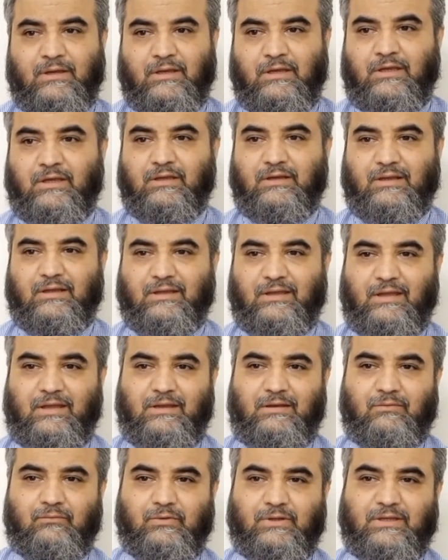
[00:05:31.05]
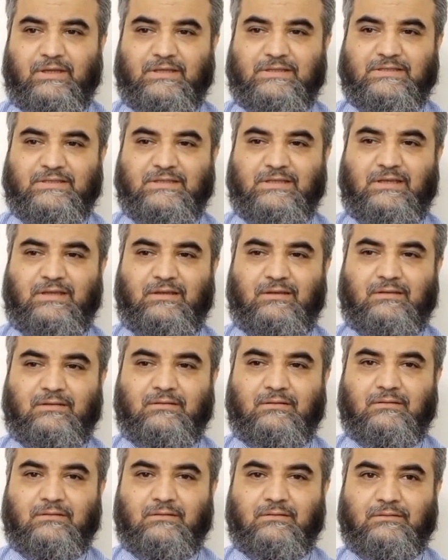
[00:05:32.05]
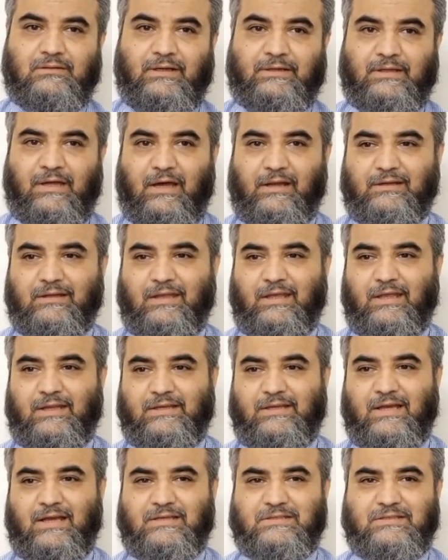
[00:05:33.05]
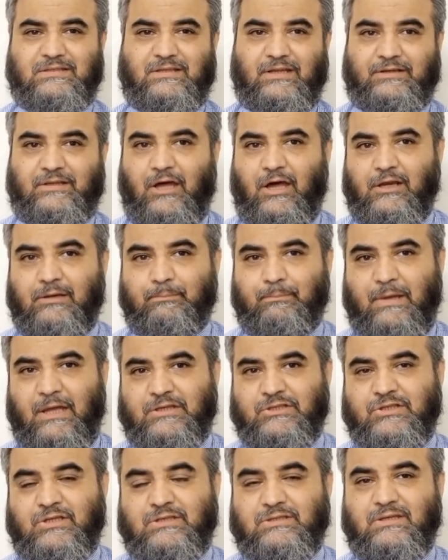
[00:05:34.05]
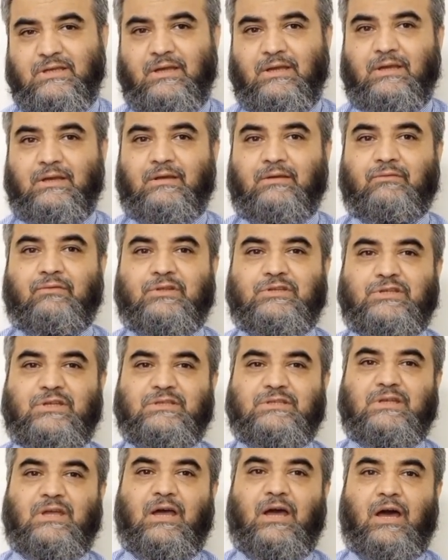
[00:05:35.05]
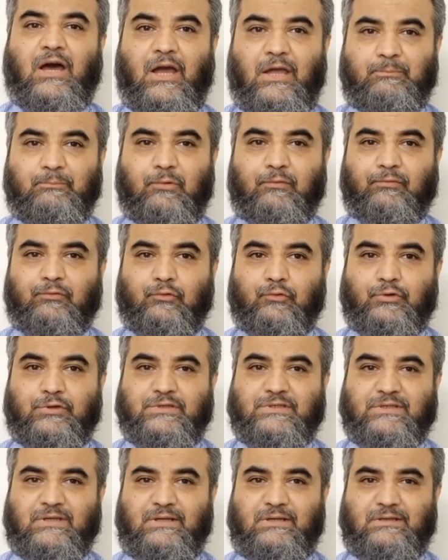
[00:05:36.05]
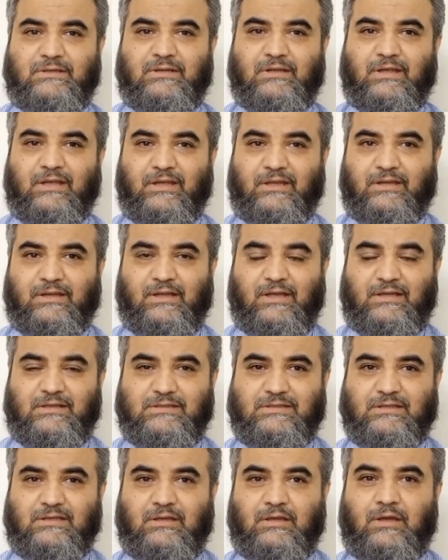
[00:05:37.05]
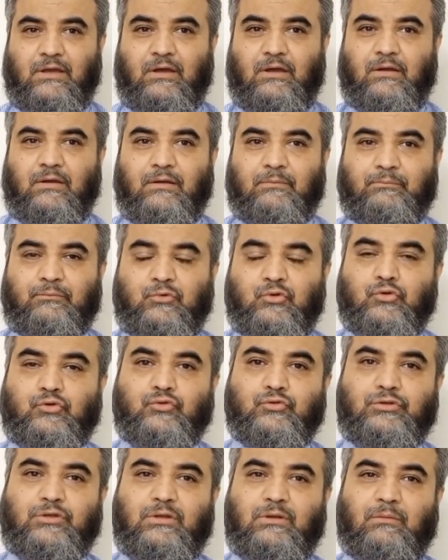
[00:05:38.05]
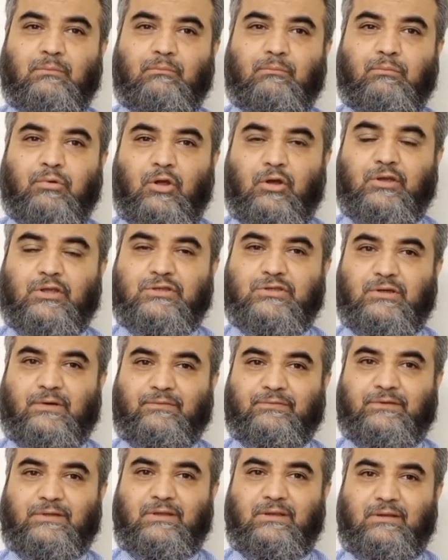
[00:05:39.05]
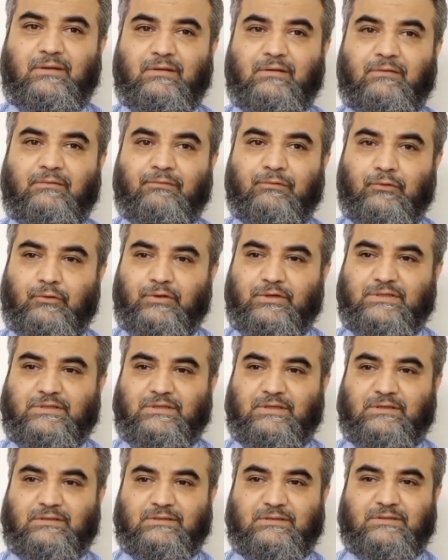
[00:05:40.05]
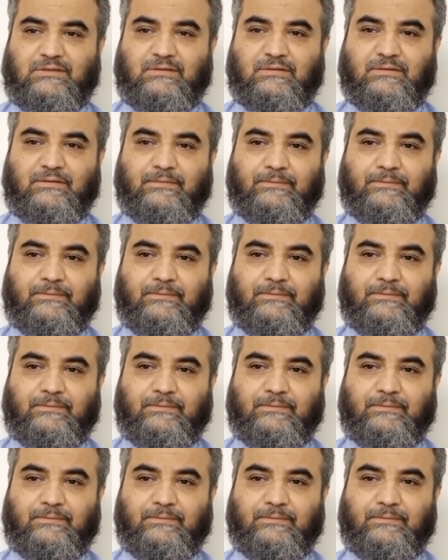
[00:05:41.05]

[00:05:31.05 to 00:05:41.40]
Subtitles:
Here again we can see the dark areas, the dark patches, which is hypofluorescent areas due to the blockage of the fluorescence.